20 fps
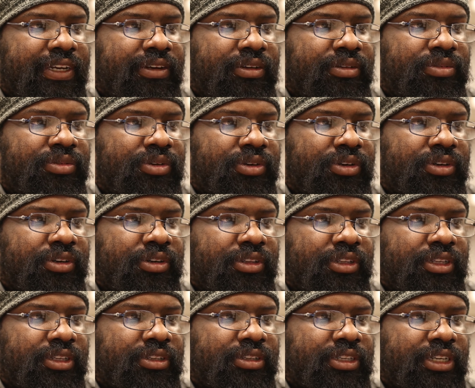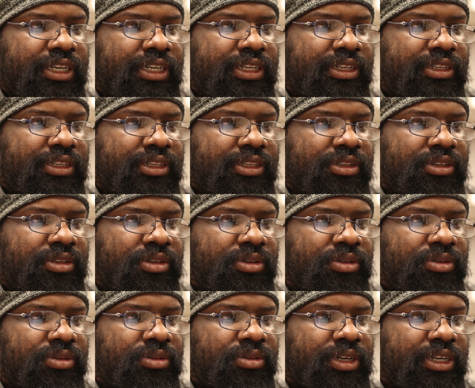For the scientist
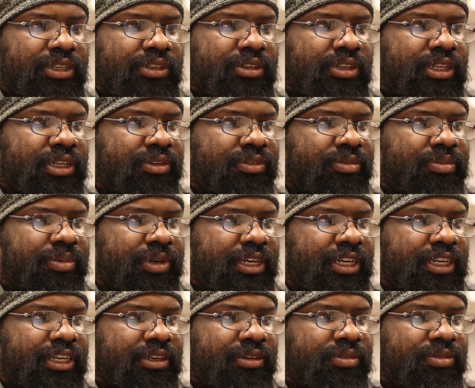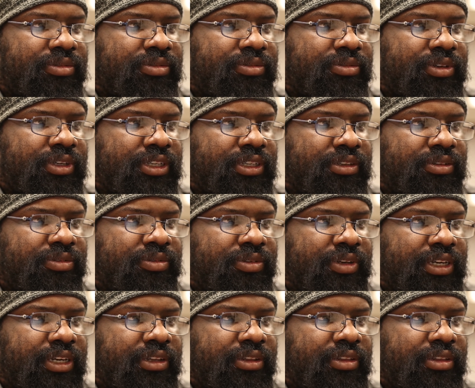who has lived by his
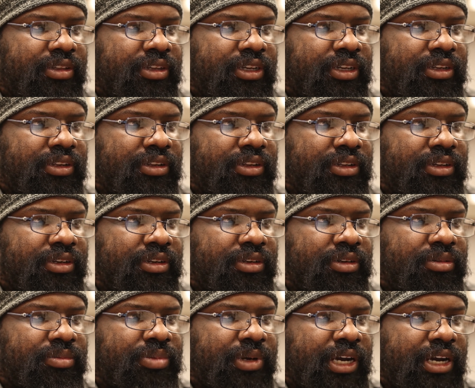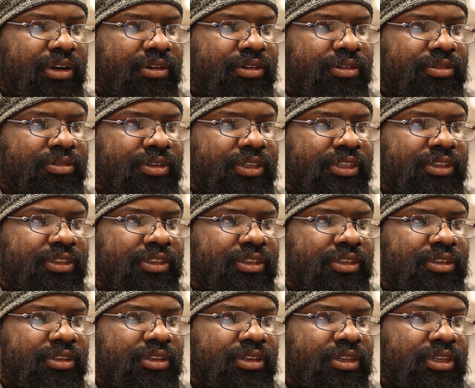faith in the power of
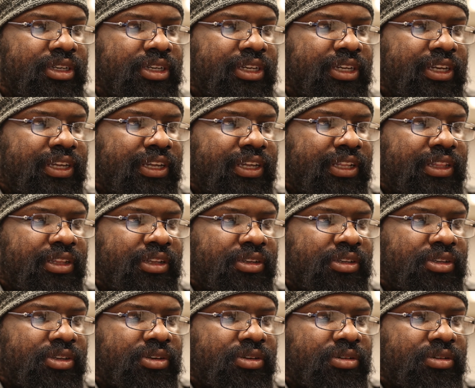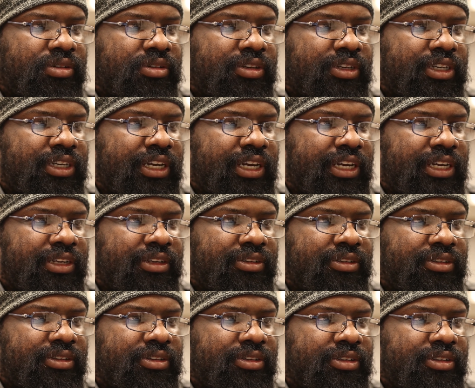reason, the story
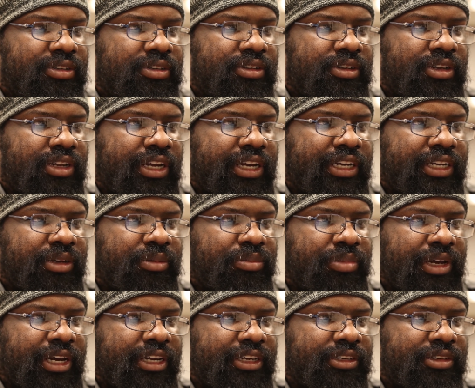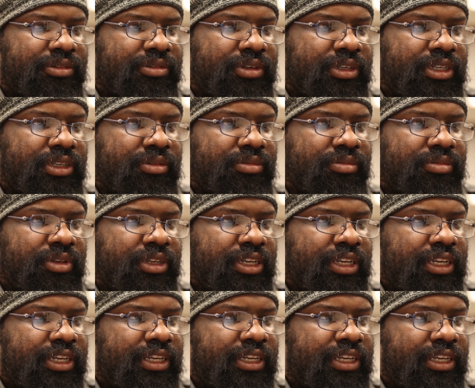ends like a bad dream.
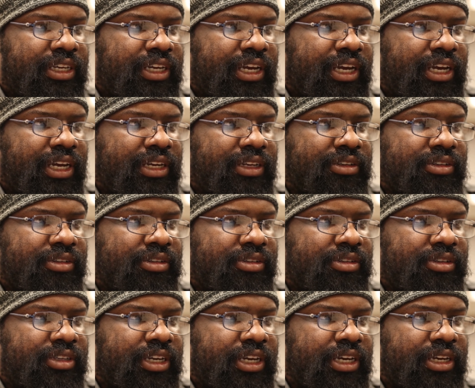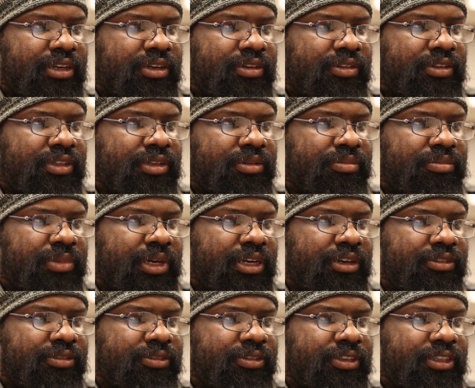He has scaled the
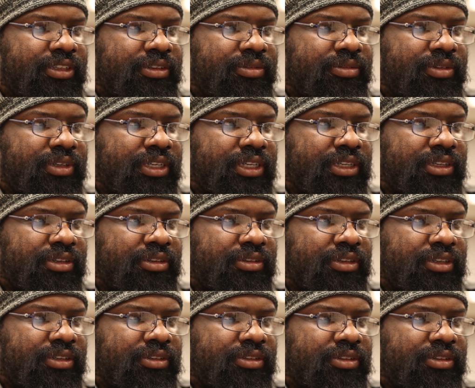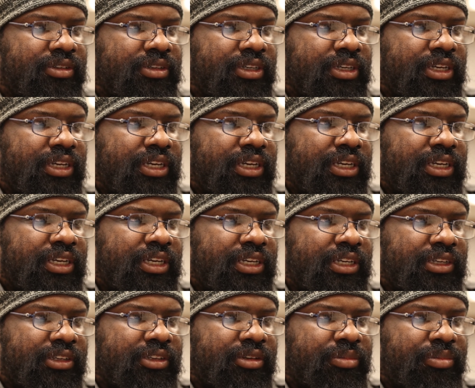mountains of ignorance.
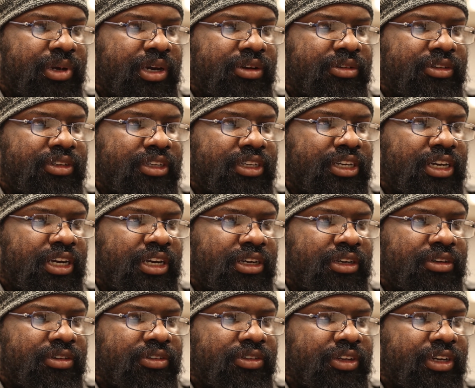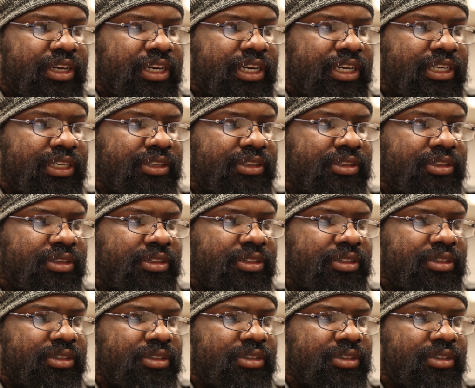He is about to conquer the heights,